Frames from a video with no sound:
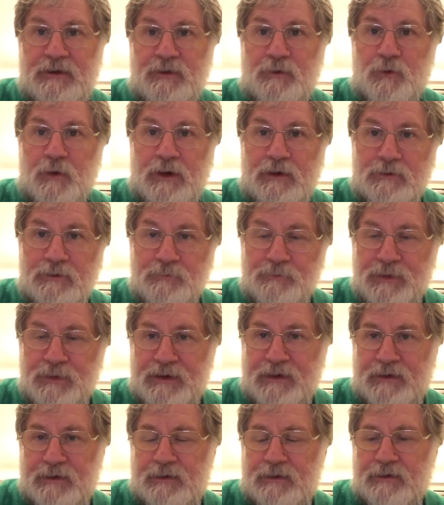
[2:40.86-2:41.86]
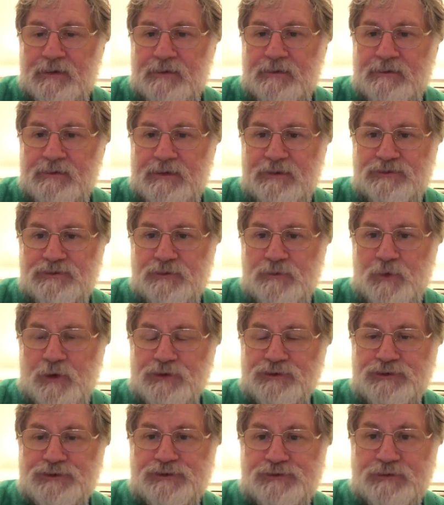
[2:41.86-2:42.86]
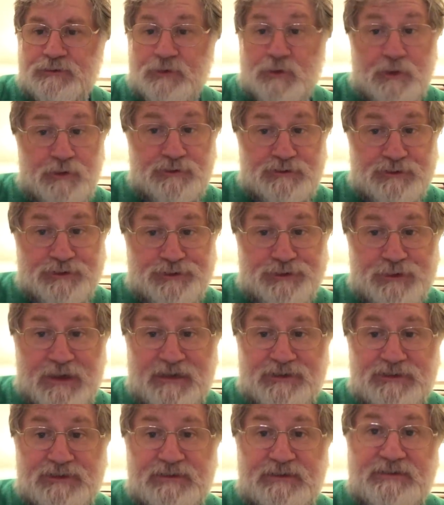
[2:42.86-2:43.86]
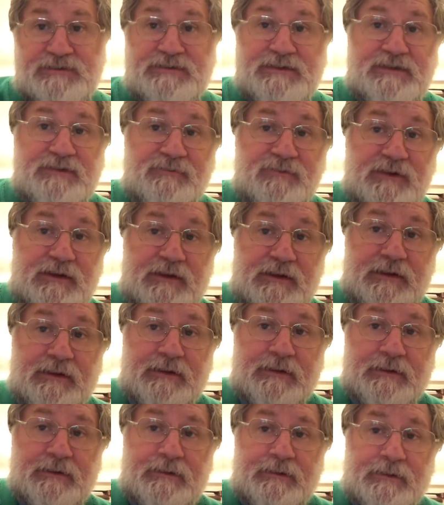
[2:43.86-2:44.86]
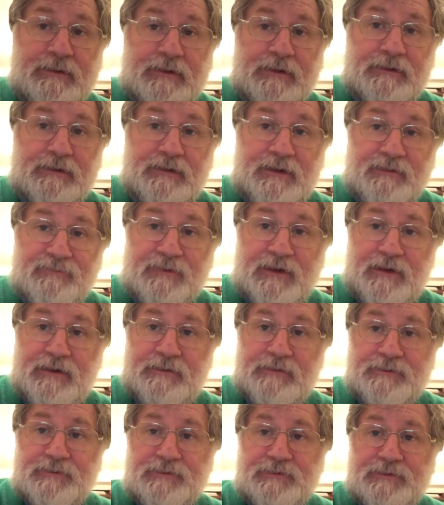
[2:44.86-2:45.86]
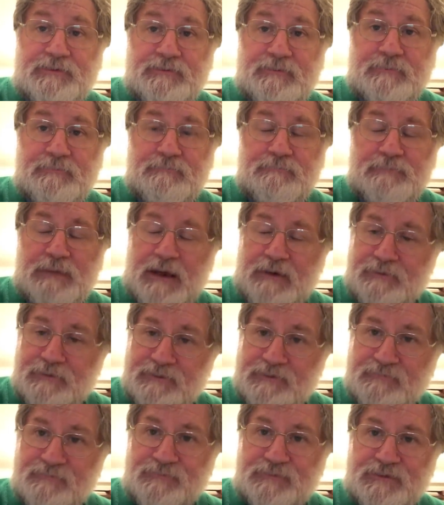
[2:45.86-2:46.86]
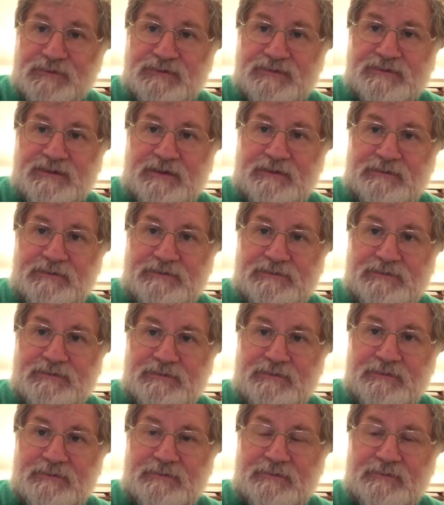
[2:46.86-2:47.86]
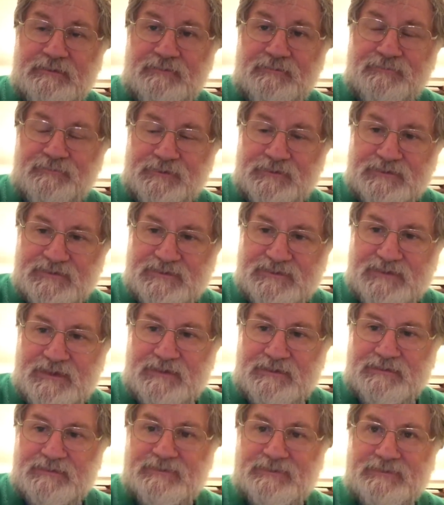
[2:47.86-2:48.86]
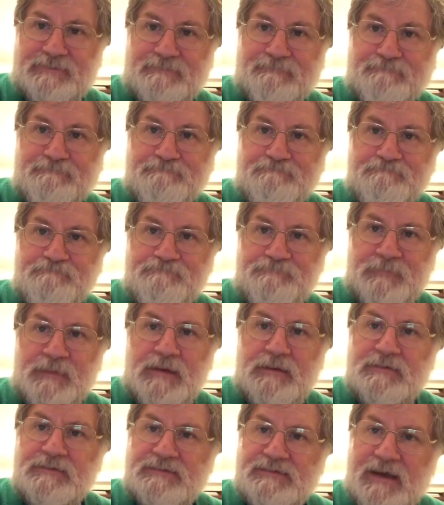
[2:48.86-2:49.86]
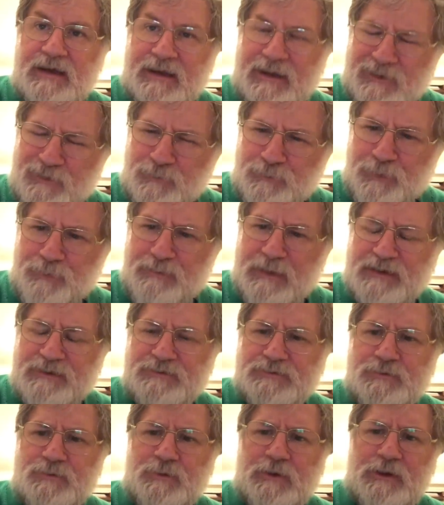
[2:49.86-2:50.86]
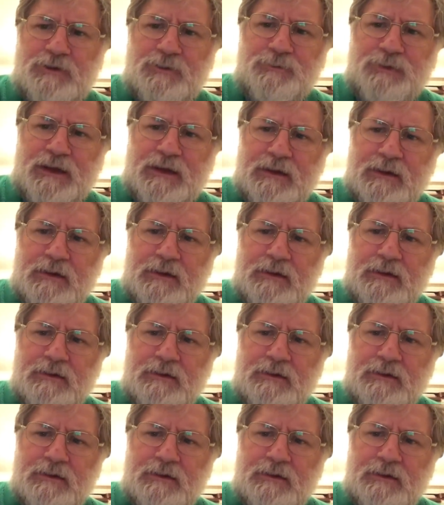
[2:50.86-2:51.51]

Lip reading: well-being, they should watch, quote, trashy TV, like Love Island, Married at First Sight, First Dates, to help mental well-being.